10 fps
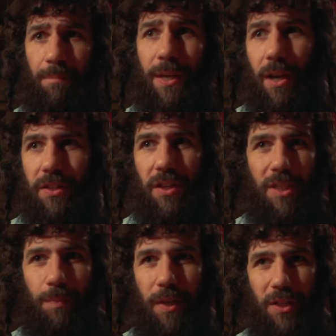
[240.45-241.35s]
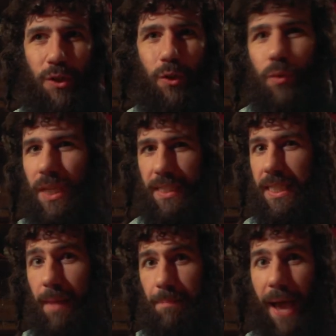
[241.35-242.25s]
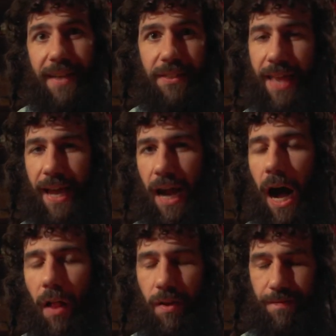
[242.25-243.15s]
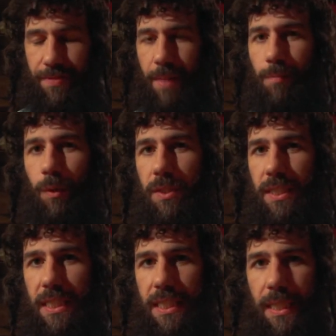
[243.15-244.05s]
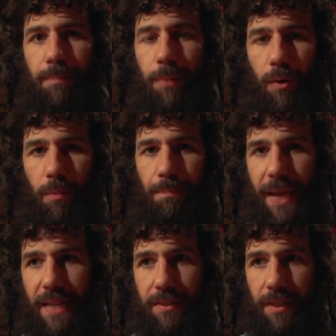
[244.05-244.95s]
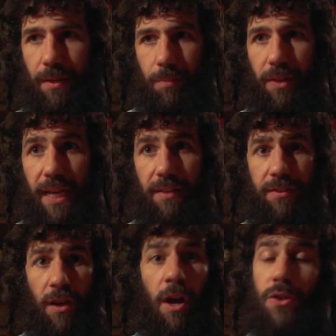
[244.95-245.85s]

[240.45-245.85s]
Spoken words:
because our spirits do need to get back to that Aleph, that most simple, basic place,